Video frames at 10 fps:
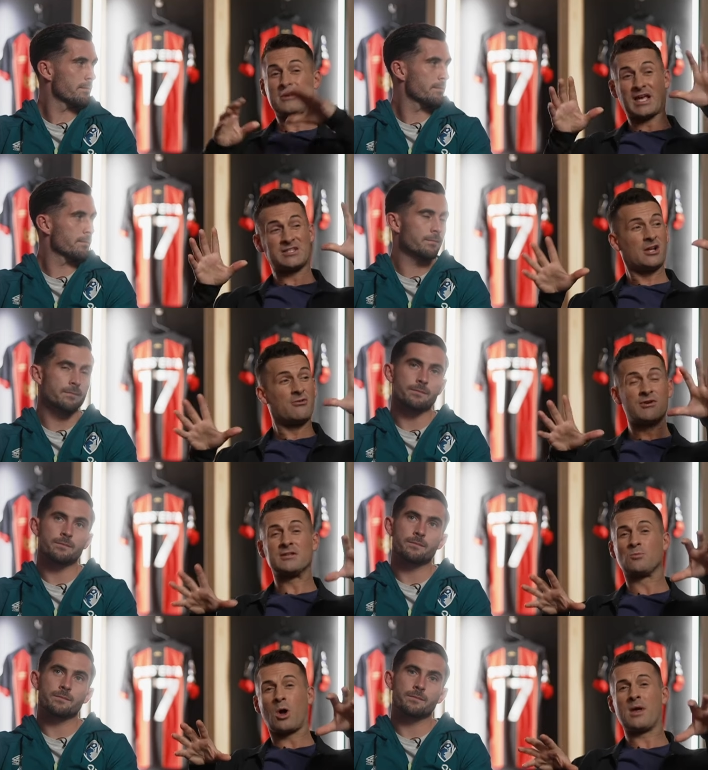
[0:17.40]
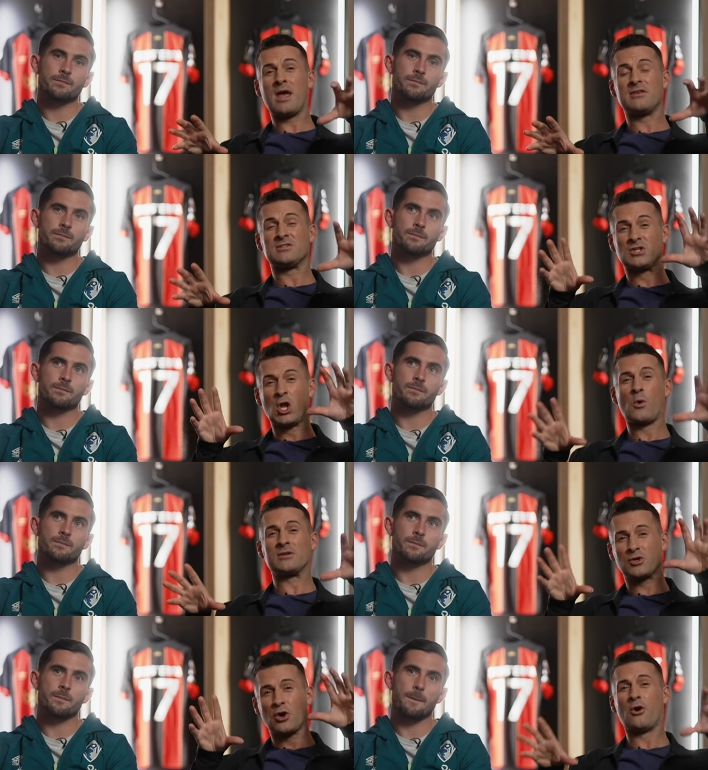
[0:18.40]
Speaker 1: there's actually a reason why we're here. This is
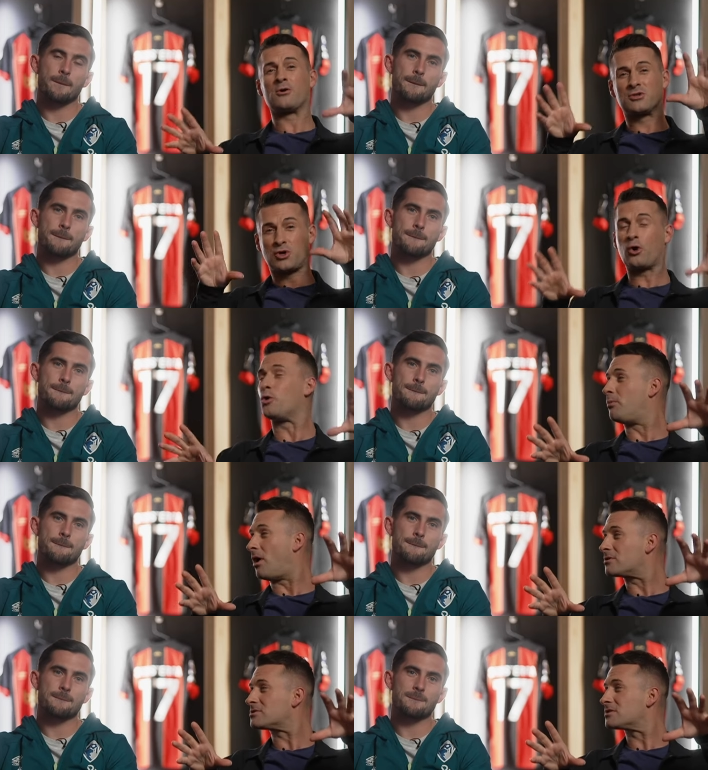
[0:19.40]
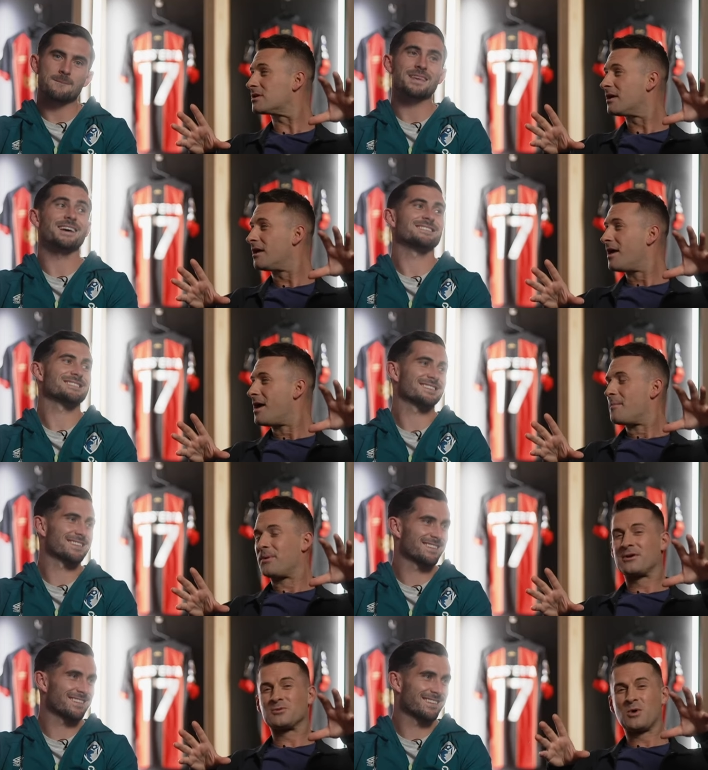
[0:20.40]
Lewis Cook's Gogglebox. Yes.
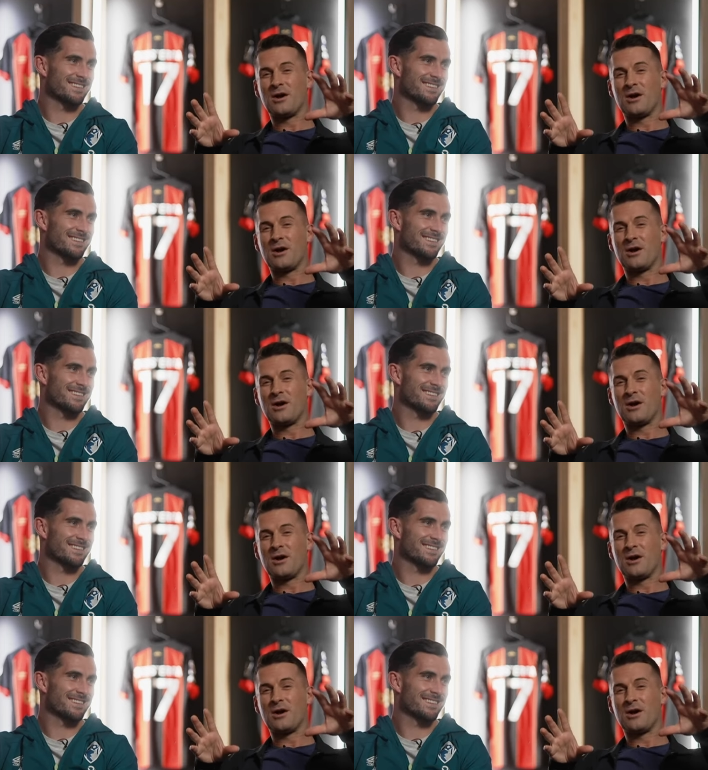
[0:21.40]
Because